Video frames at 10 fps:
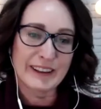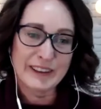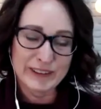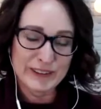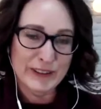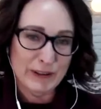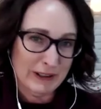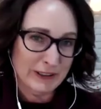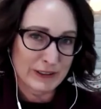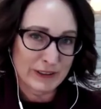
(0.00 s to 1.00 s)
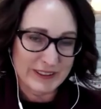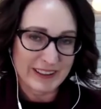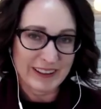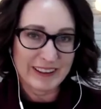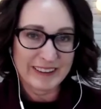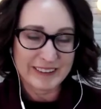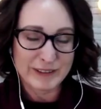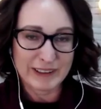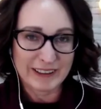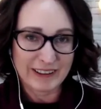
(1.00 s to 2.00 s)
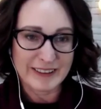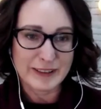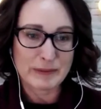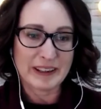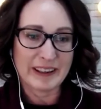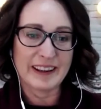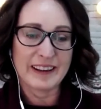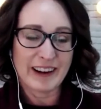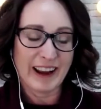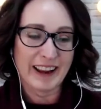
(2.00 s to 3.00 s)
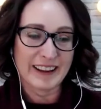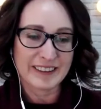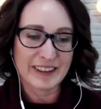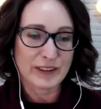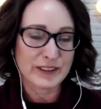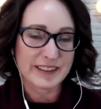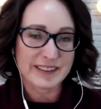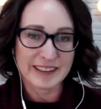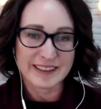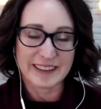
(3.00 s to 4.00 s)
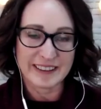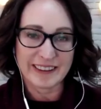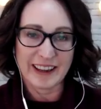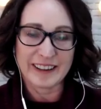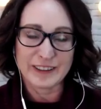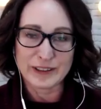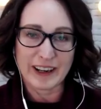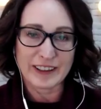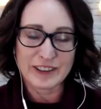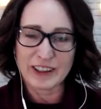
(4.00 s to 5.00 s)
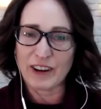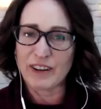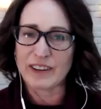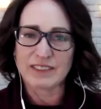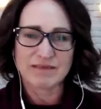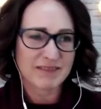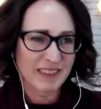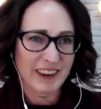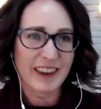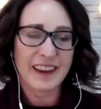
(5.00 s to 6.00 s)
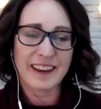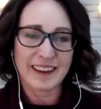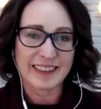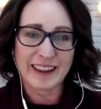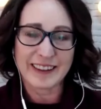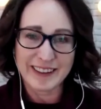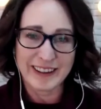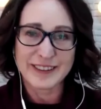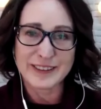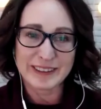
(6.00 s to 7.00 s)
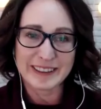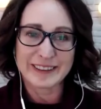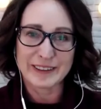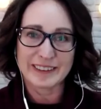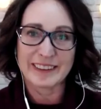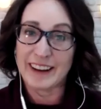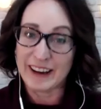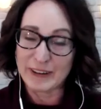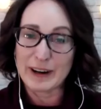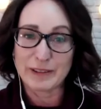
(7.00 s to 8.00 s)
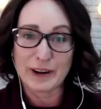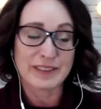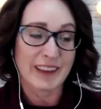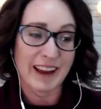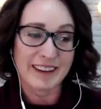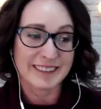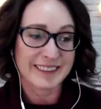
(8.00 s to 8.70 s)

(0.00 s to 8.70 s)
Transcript: you so much, Lucy. It's really nice to be here. And I was just listening to that introduction going, yeah, that sounds really good. I know I wrote that